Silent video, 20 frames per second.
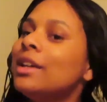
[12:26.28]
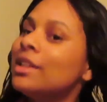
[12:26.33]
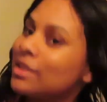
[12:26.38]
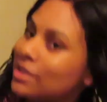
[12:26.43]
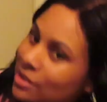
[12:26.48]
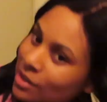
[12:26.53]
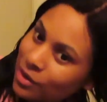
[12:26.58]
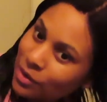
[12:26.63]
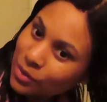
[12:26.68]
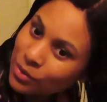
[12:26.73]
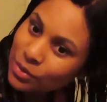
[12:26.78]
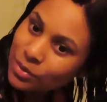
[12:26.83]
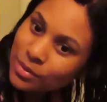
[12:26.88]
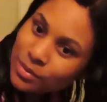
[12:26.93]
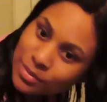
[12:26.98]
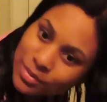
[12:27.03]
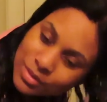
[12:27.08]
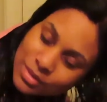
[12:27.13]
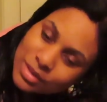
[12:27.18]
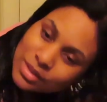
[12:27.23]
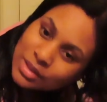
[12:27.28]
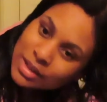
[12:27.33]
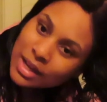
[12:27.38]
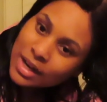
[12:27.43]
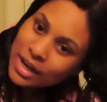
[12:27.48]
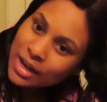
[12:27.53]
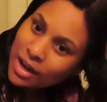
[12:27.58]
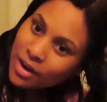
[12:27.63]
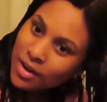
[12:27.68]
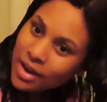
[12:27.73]
So
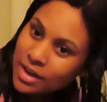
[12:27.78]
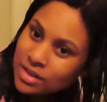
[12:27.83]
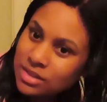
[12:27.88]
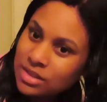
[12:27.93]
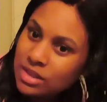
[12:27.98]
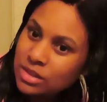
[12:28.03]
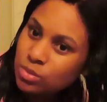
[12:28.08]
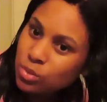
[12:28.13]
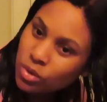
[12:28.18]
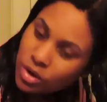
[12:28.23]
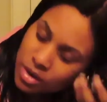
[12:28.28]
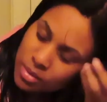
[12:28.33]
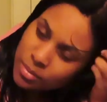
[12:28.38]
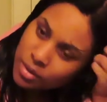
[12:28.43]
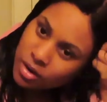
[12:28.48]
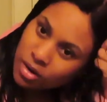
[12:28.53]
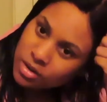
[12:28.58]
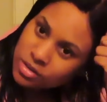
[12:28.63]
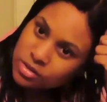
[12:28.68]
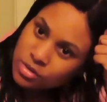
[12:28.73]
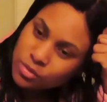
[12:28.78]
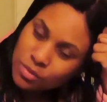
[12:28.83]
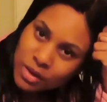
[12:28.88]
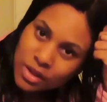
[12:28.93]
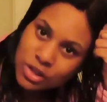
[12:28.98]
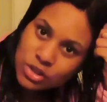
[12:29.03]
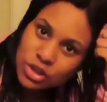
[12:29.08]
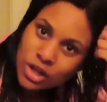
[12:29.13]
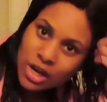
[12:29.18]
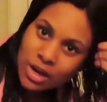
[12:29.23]
getting out excess water, but also
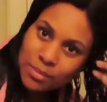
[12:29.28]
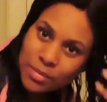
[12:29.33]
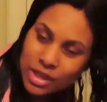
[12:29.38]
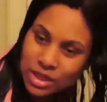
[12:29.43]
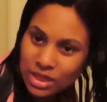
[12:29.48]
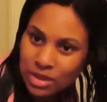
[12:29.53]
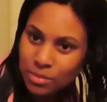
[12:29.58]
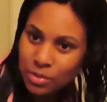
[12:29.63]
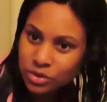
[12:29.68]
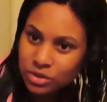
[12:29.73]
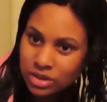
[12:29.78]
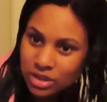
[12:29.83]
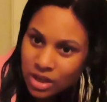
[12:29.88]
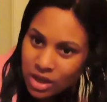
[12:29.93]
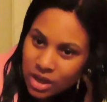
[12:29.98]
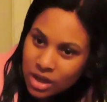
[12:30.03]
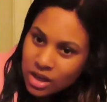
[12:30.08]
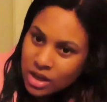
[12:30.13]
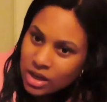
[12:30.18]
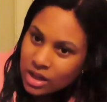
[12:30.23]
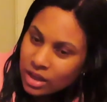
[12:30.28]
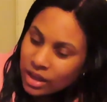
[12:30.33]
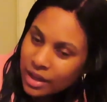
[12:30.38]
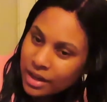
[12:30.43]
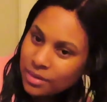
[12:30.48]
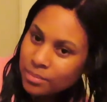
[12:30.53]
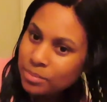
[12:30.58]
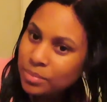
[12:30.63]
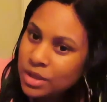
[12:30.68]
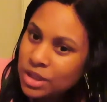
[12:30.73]
really trying to make the most
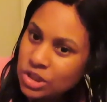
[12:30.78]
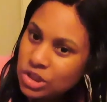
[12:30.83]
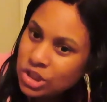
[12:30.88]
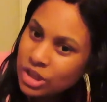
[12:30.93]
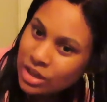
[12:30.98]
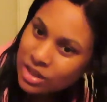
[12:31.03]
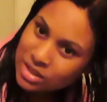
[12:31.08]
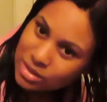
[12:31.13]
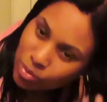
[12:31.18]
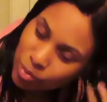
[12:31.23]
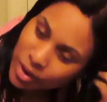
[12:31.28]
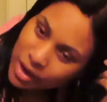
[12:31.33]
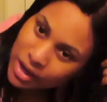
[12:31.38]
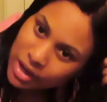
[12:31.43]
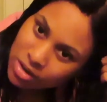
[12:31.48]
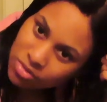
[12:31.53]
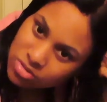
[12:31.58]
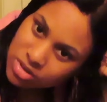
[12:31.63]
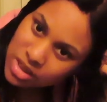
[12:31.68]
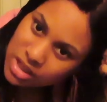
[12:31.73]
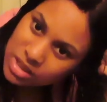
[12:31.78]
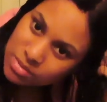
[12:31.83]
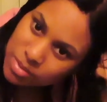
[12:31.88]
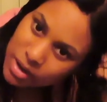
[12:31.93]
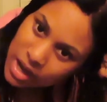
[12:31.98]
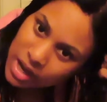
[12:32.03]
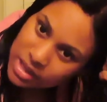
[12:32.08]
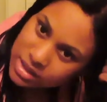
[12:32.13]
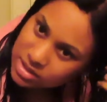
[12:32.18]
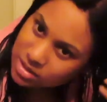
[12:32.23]
like beachiest waves as
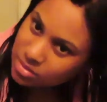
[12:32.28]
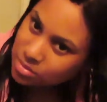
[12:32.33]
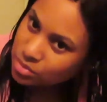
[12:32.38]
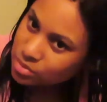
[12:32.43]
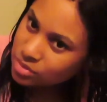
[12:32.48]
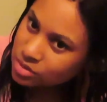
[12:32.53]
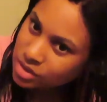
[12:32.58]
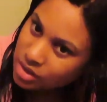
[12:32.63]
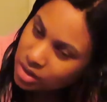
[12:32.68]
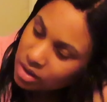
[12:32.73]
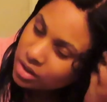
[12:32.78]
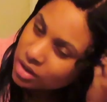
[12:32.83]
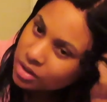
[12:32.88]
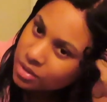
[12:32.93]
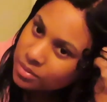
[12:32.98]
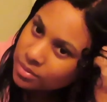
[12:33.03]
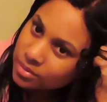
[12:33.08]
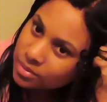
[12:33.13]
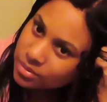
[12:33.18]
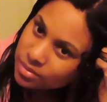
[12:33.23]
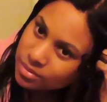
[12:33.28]
possible, you know.